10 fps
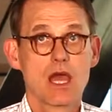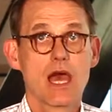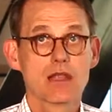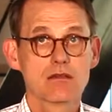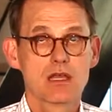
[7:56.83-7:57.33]

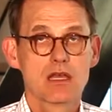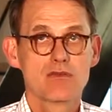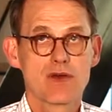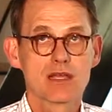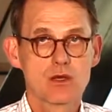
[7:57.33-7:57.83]
And
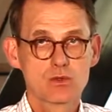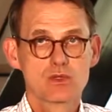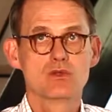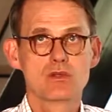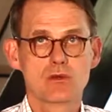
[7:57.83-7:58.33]
if I go
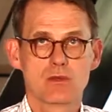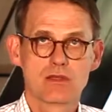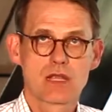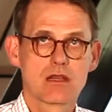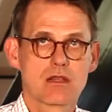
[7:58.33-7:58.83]
to you
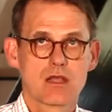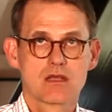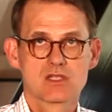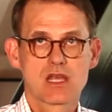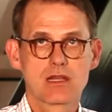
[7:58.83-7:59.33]
and then
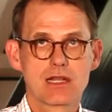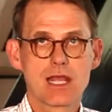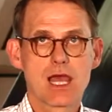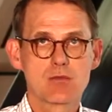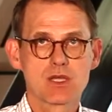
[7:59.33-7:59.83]
suddenly
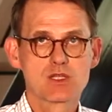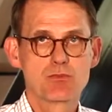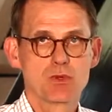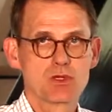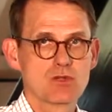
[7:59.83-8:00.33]
I'm
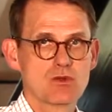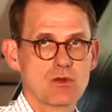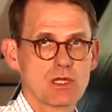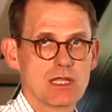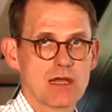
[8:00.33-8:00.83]
exported
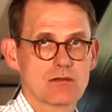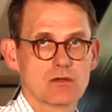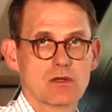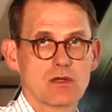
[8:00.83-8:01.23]
to another